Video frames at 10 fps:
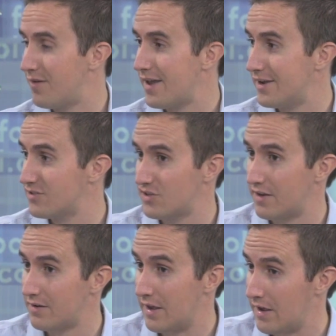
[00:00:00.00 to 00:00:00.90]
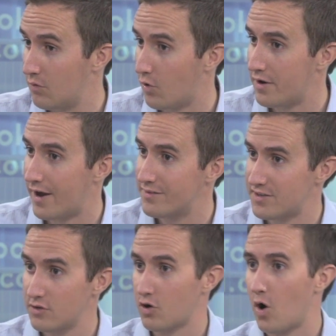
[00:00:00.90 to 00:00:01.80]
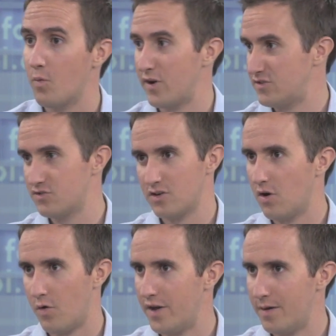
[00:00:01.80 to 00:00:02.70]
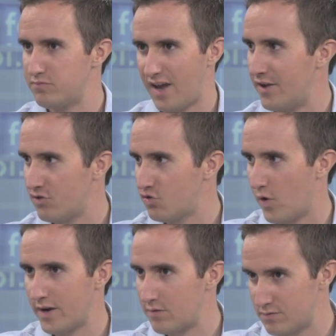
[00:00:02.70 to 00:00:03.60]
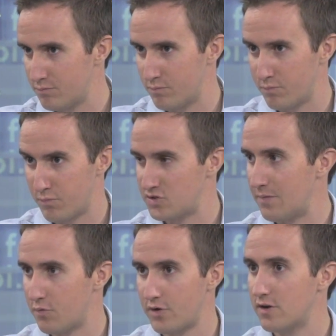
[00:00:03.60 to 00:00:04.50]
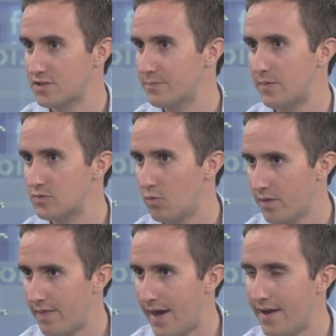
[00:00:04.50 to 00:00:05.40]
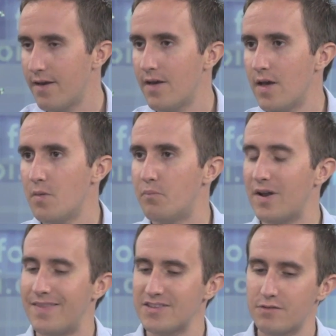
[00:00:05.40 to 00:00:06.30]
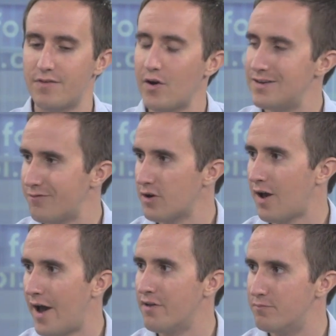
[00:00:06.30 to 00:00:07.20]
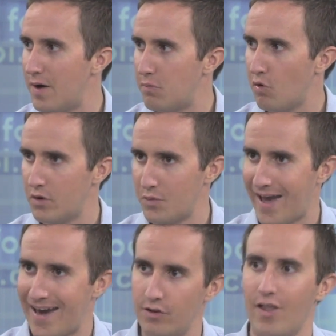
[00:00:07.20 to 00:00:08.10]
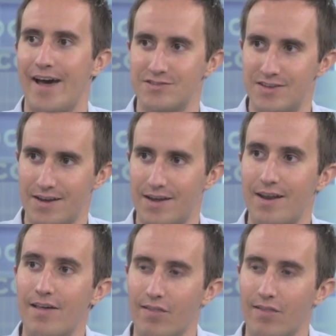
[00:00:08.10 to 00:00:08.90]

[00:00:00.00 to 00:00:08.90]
Vegas and, and whatnot and say, look, home prices are going up ten, twenty percent per year, sometimes more than that. But that's a very different kind of bubble than we had last decade.